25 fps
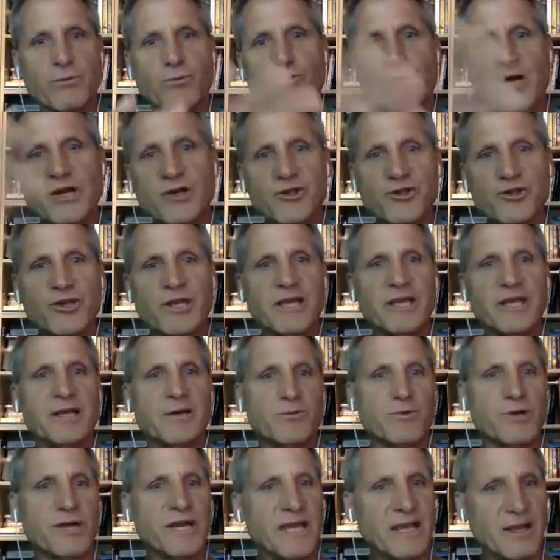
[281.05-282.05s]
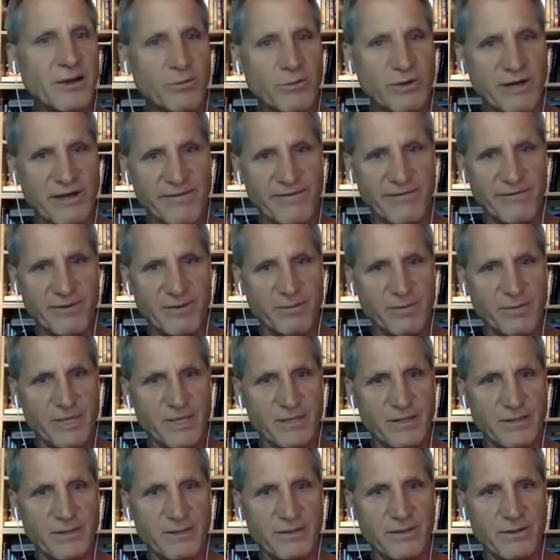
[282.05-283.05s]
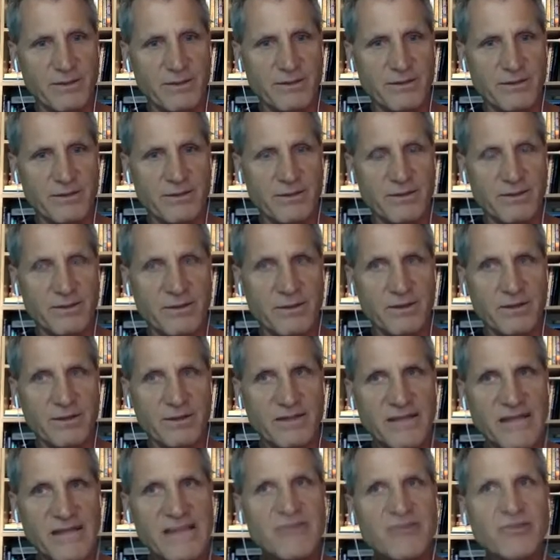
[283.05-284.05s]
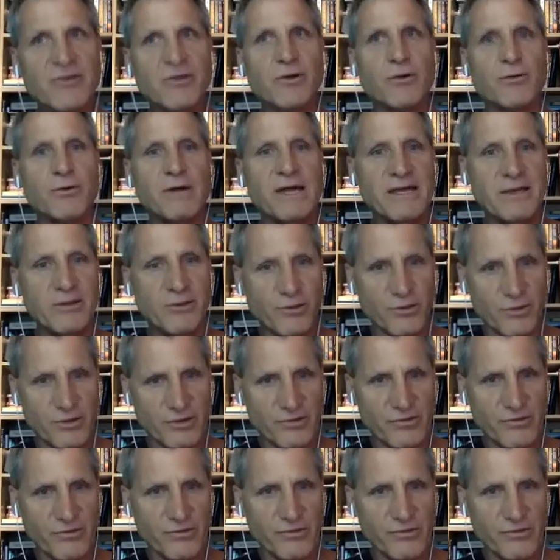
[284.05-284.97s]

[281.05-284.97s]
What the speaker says: rushing and running away from it. That's courageous,